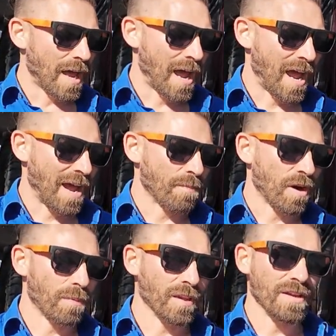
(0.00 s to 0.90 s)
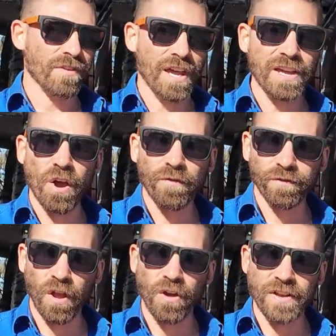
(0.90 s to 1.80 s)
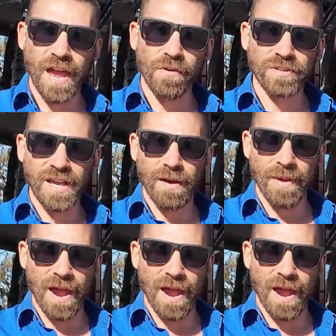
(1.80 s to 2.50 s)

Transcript: But I believe EcoFlow now has come